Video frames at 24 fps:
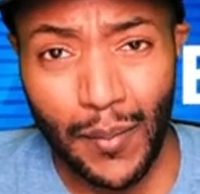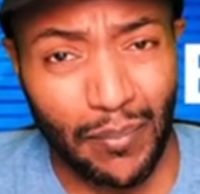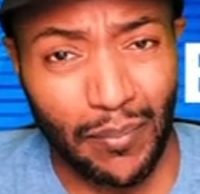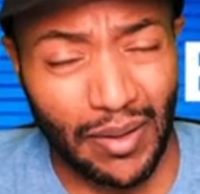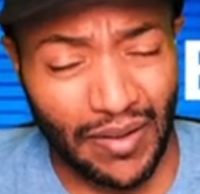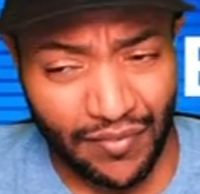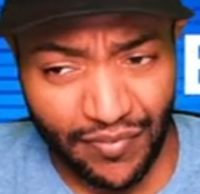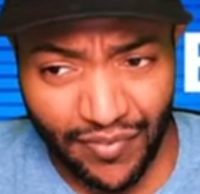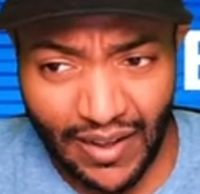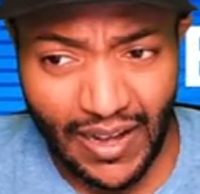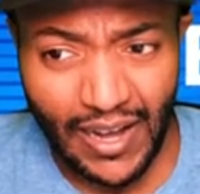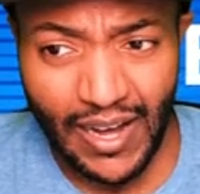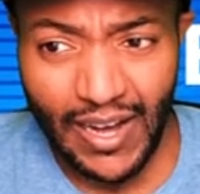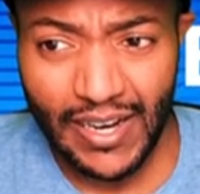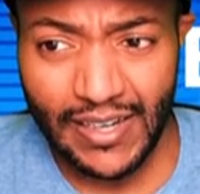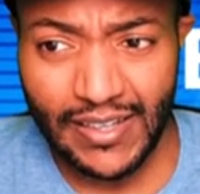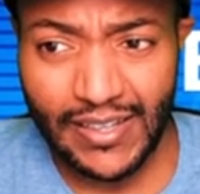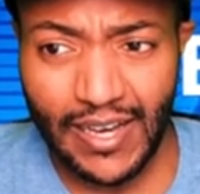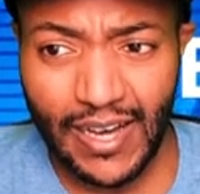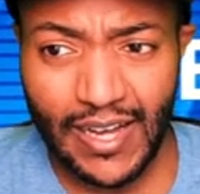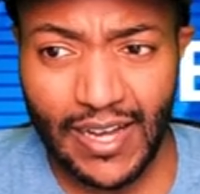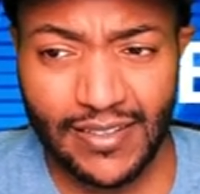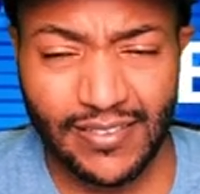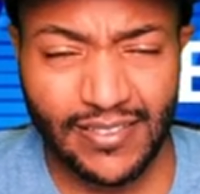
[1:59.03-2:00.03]

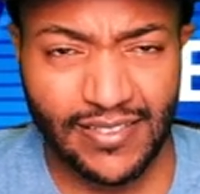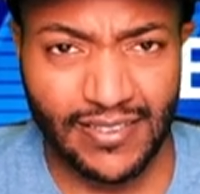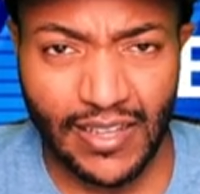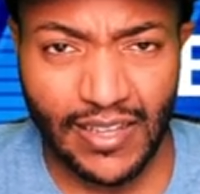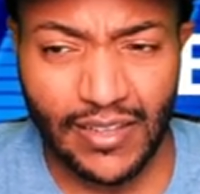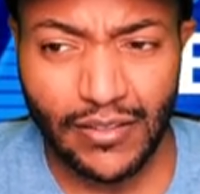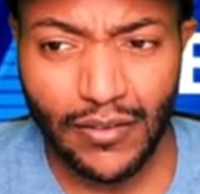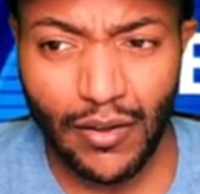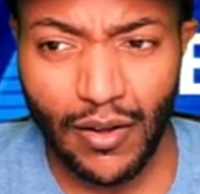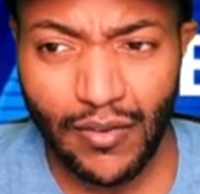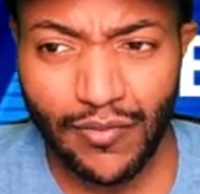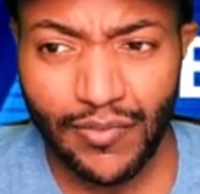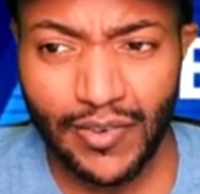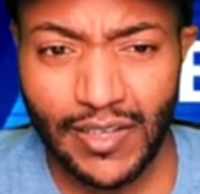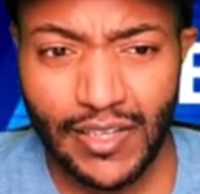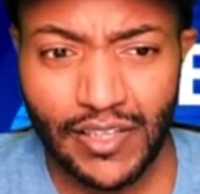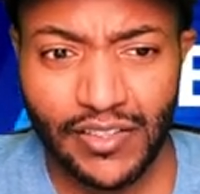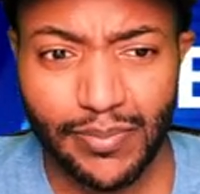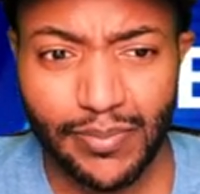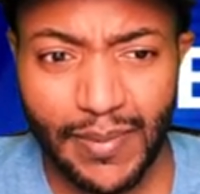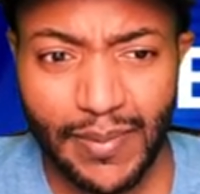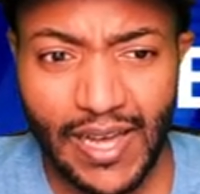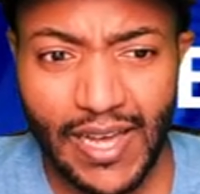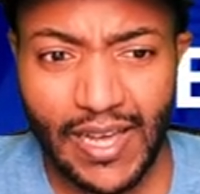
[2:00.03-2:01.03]
Pavard got sent off in
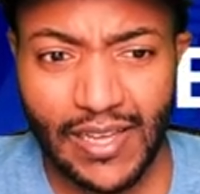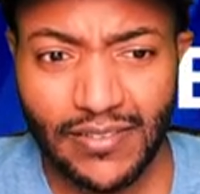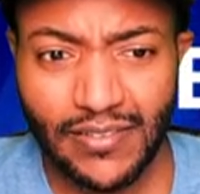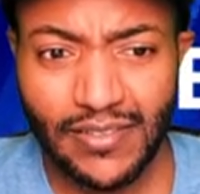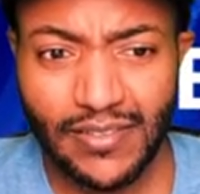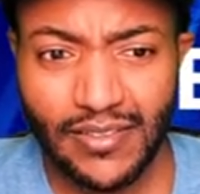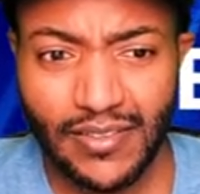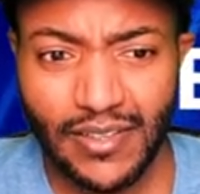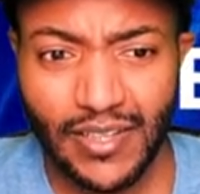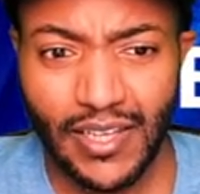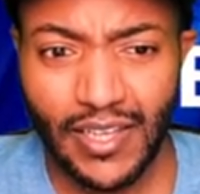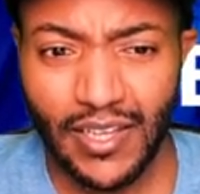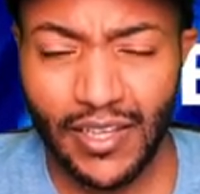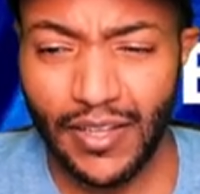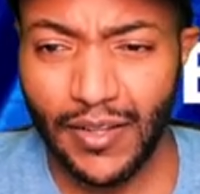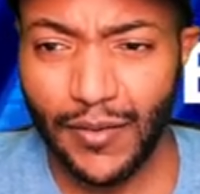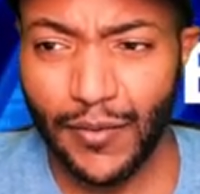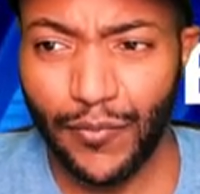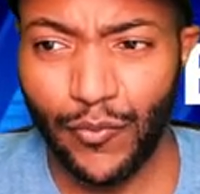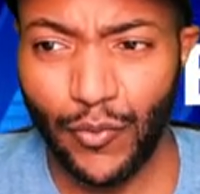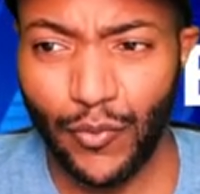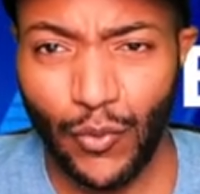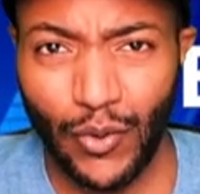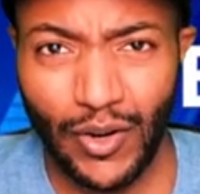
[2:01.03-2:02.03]
this match
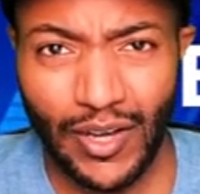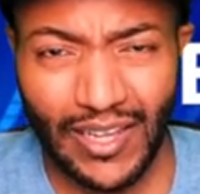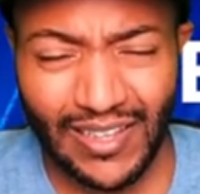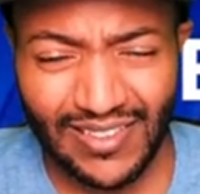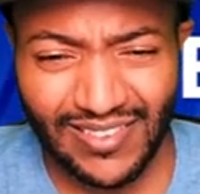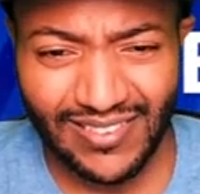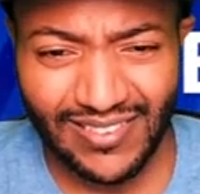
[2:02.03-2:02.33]
for a